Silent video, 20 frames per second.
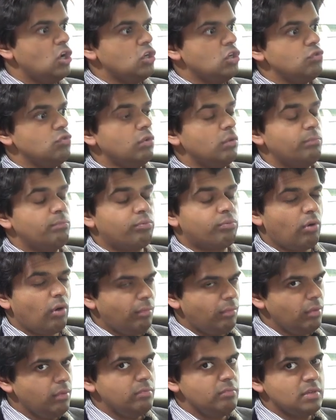you will
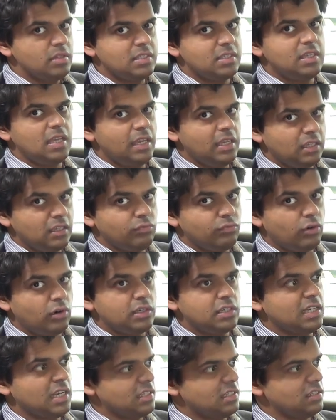probably mistake it for a
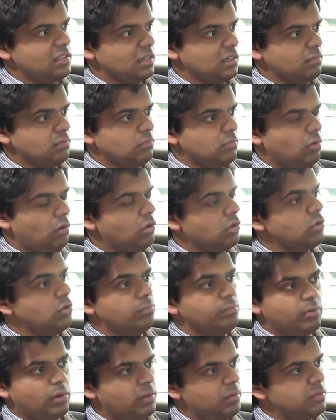Tesla, or
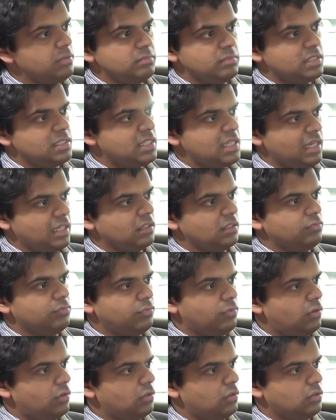you'll probably mistake it
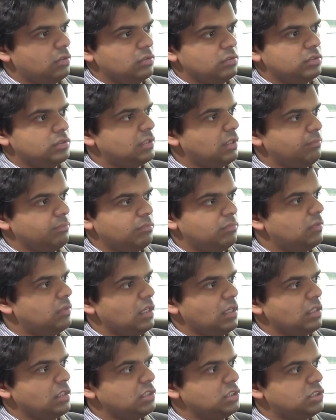for
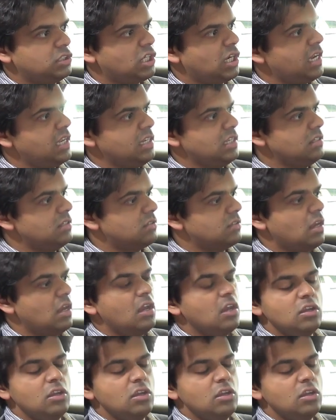something Chinese.